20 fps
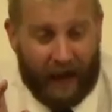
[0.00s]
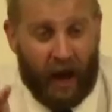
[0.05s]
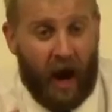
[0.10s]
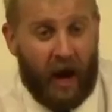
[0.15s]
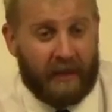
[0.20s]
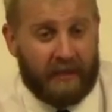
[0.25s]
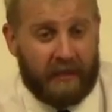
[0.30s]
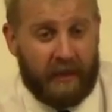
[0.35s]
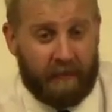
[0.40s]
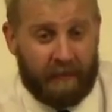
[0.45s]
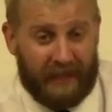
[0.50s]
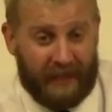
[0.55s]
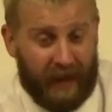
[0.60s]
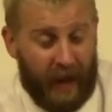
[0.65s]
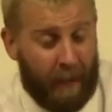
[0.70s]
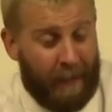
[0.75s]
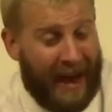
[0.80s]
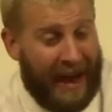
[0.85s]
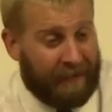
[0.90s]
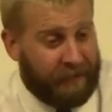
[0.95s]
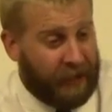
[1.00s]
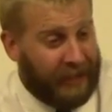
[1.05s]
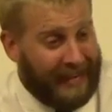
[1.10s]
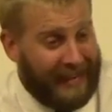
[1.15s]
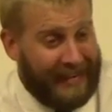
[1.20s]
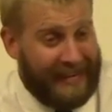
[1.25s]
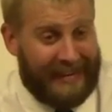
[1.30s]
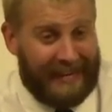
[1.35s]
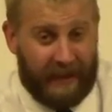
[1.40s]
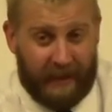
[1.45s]
caused them to come after
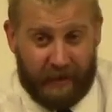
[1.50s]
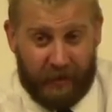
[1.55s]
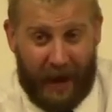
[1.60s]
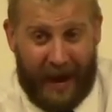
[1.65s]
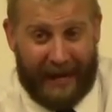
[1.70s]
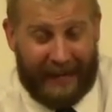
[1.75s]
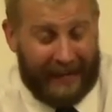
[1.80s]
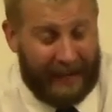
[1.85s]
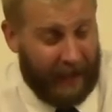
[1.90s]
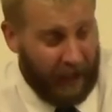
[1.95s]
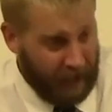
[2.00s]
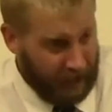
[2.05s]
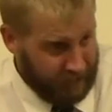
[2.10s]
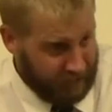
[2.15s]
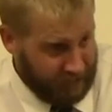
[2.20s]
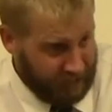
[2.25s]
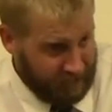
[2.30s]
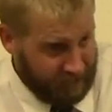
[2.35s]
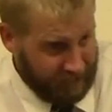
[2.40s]
Gideon to try to kill him.